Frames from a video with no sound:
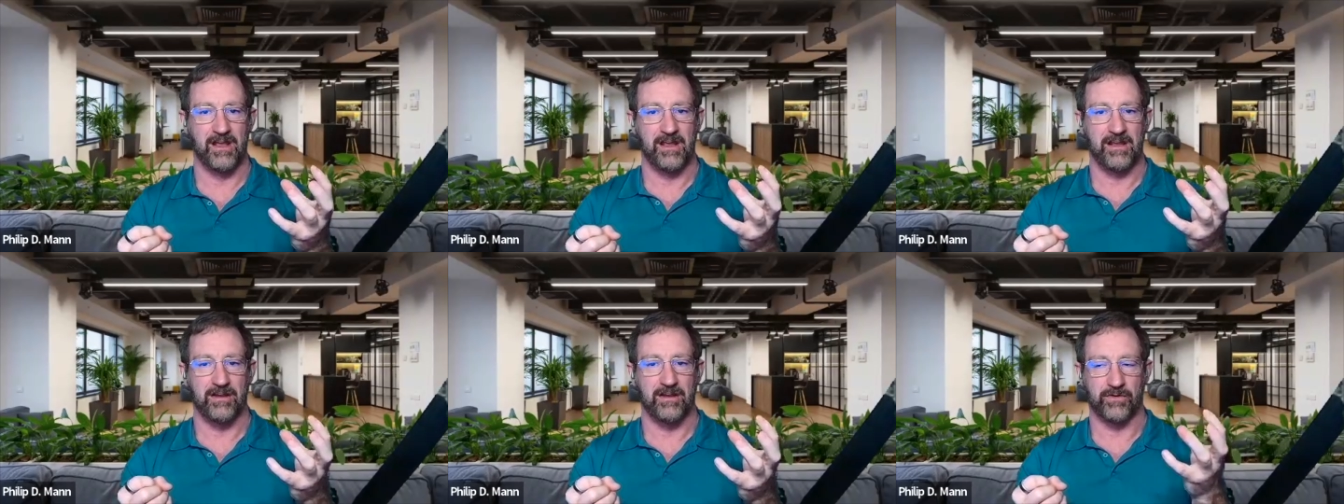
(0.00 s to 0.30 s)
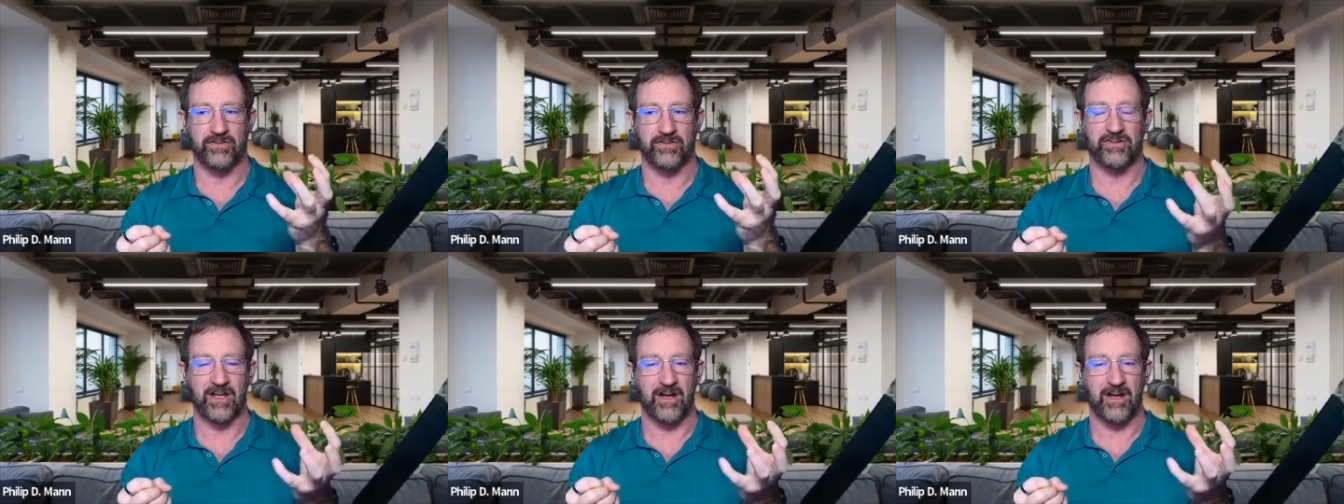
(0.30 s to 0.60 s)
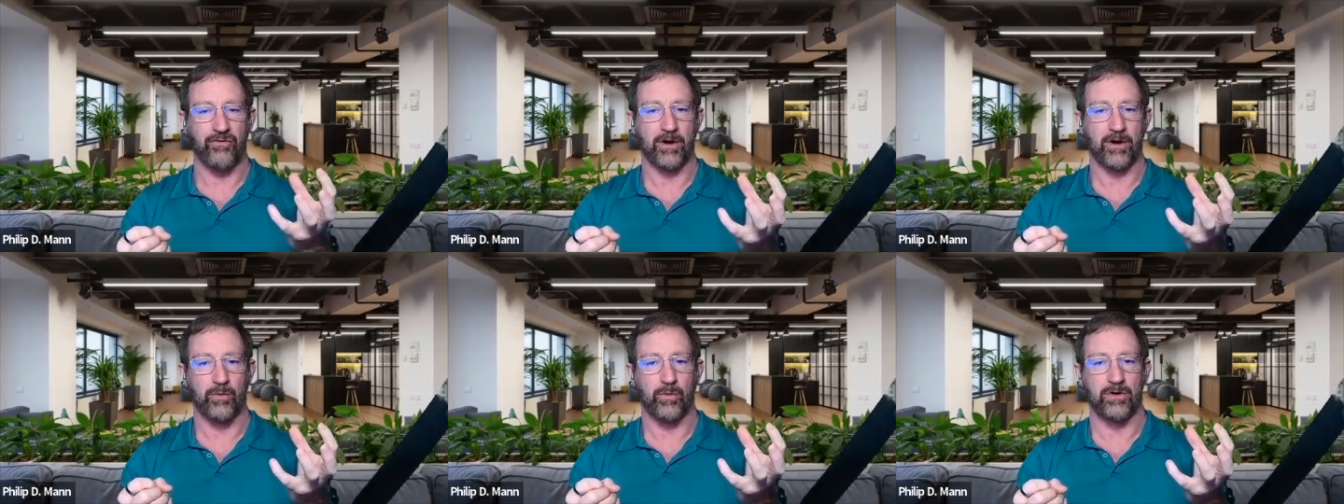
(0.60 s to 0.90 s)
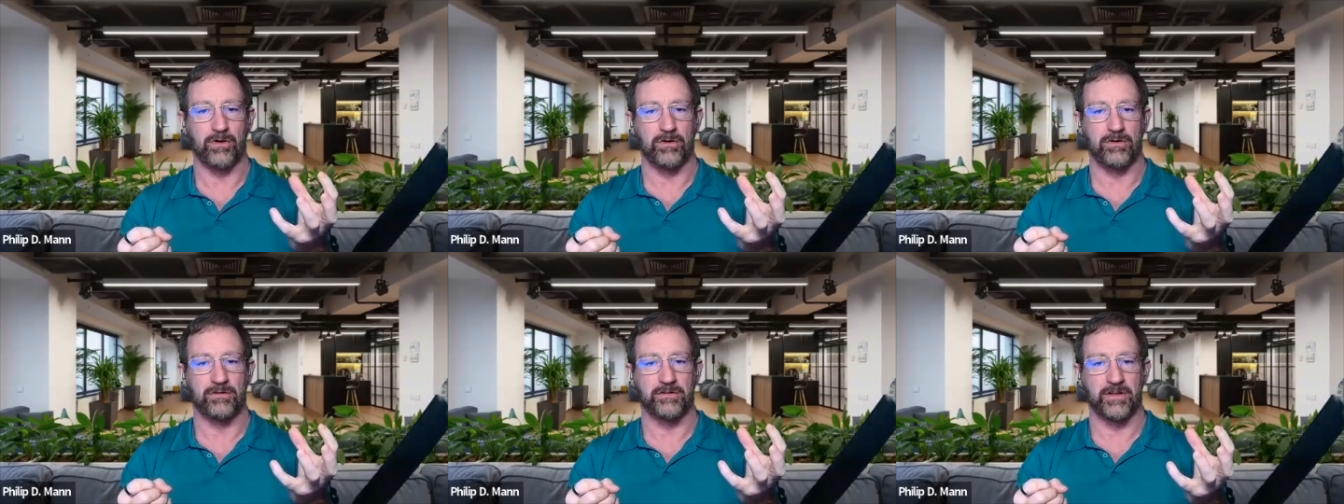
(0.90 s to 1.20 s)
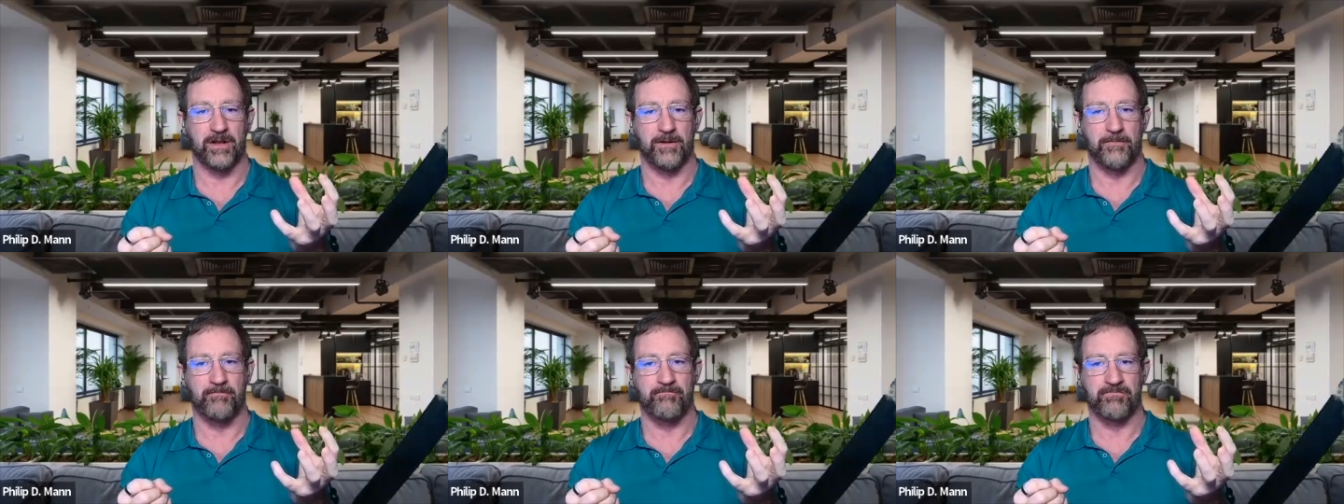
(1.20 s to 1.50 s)
in the software world
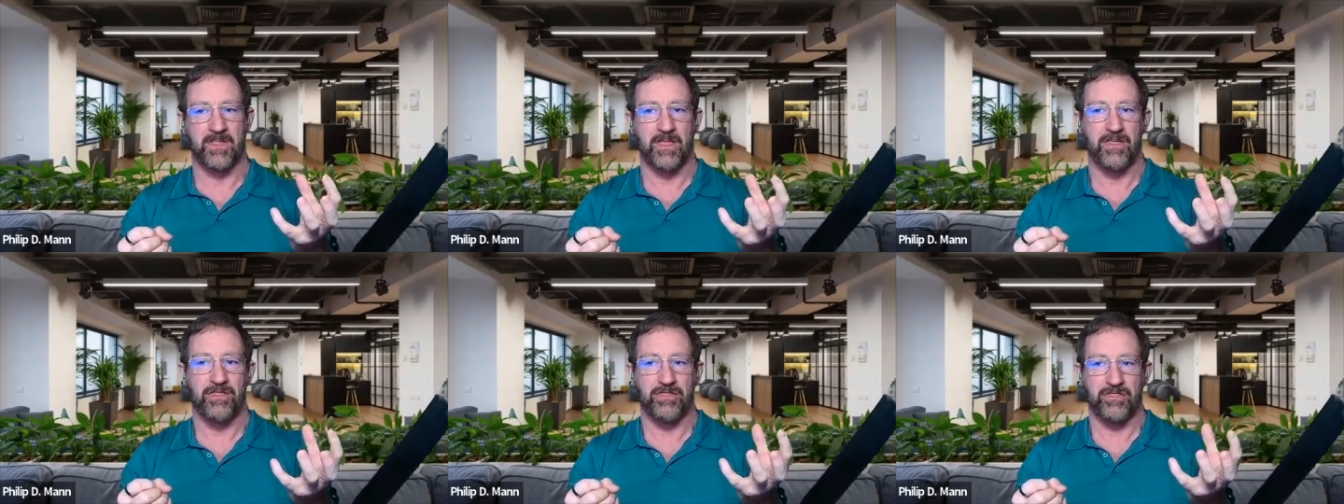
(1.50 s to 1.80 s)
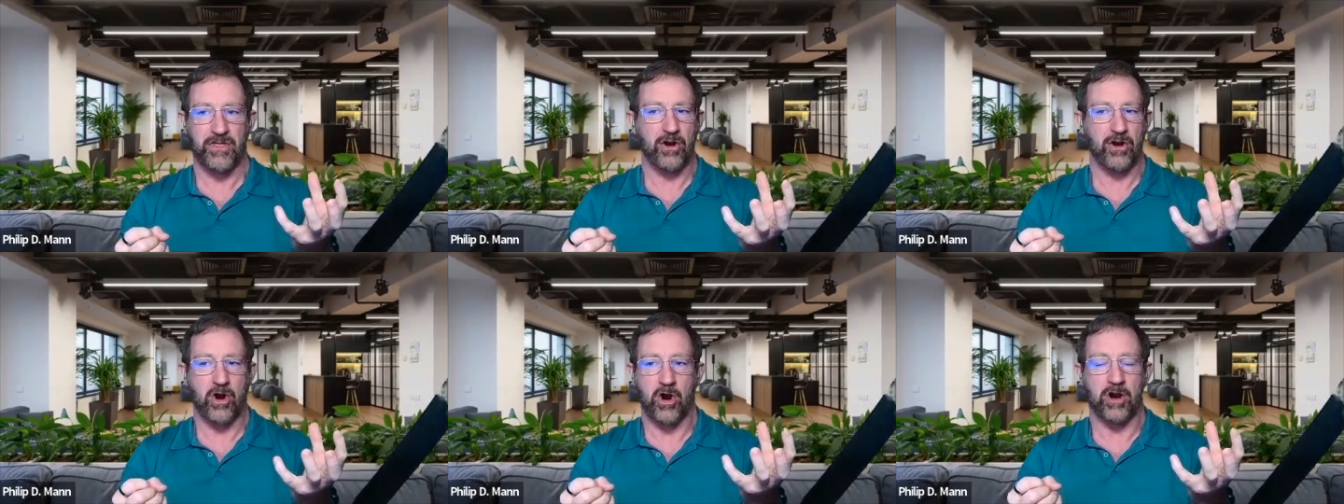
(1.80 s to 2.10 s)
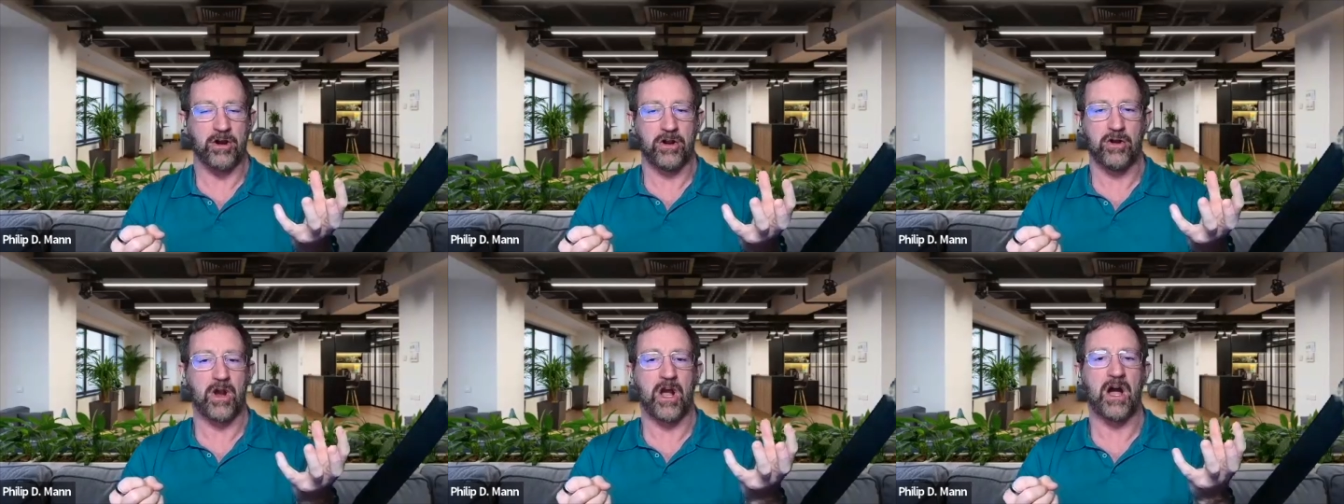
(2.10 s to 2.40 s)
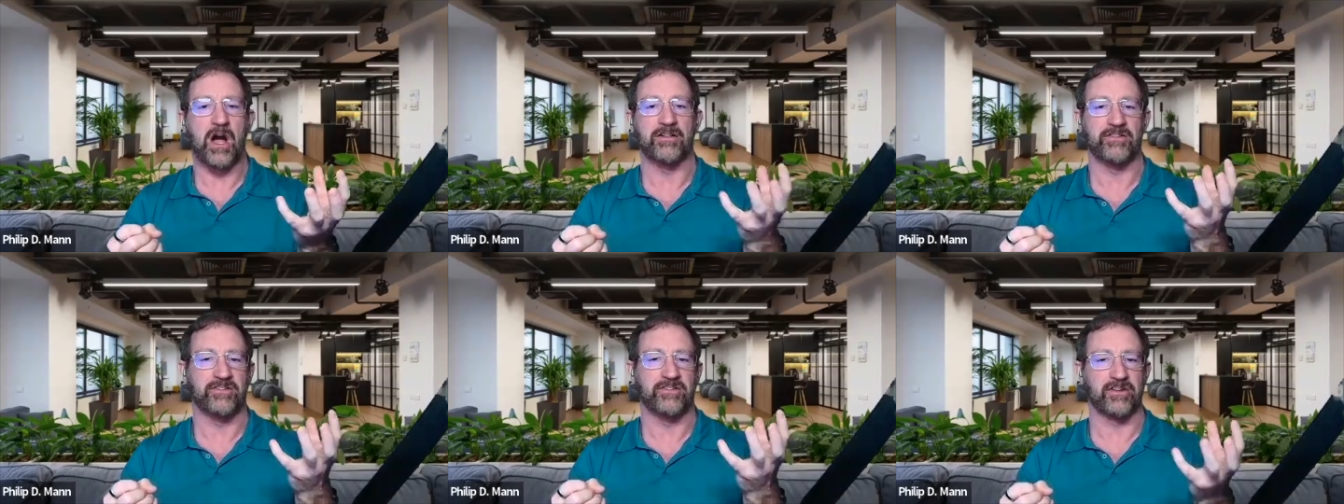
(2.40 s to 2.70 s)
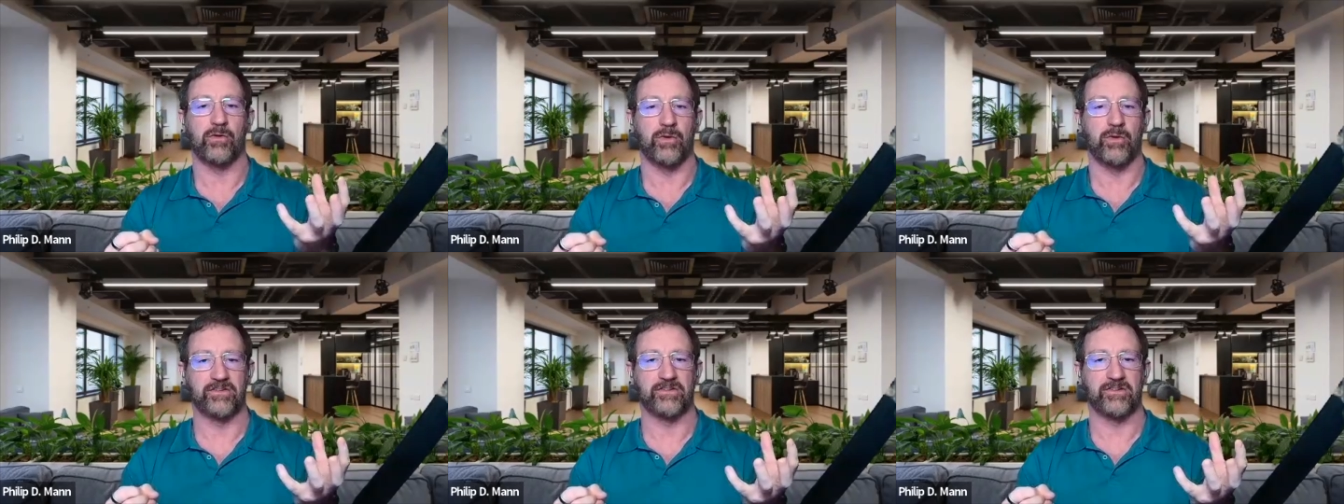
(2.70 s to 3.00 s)
there are no
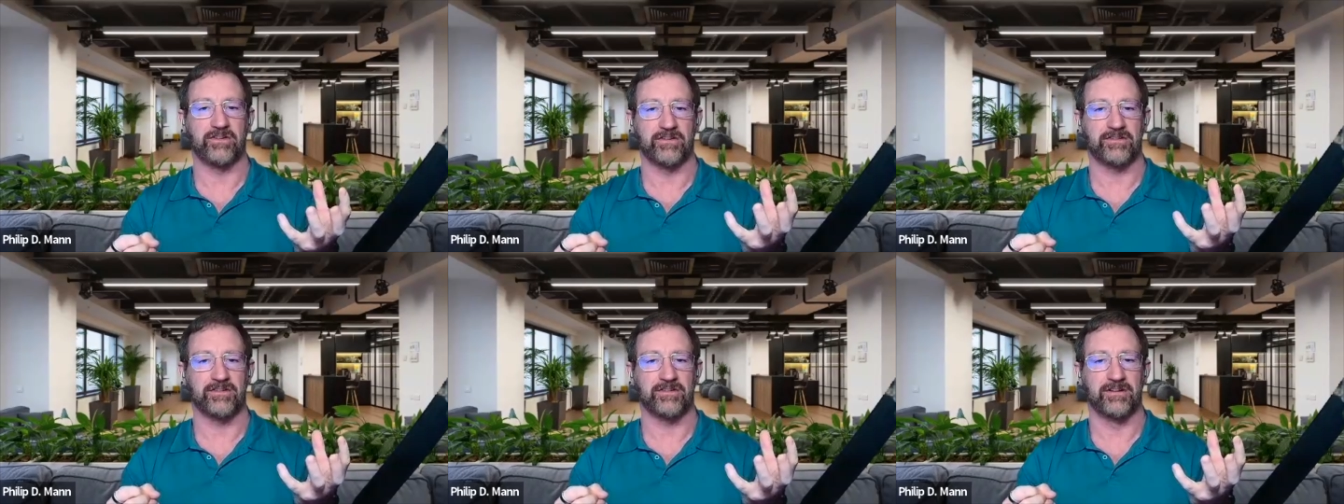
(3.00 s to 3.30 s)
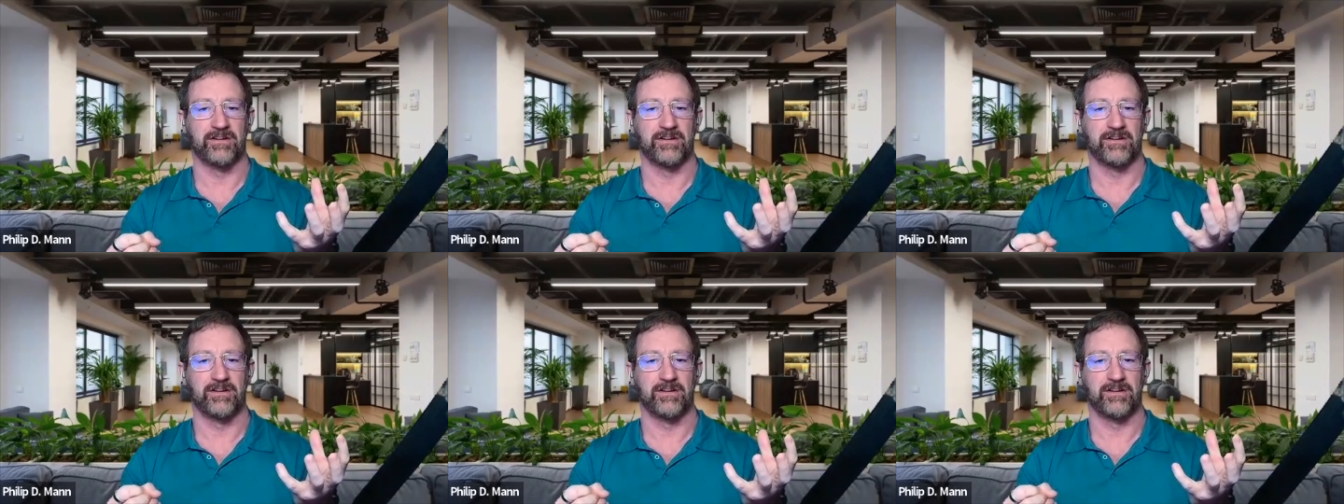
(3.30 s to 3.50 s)
consequences.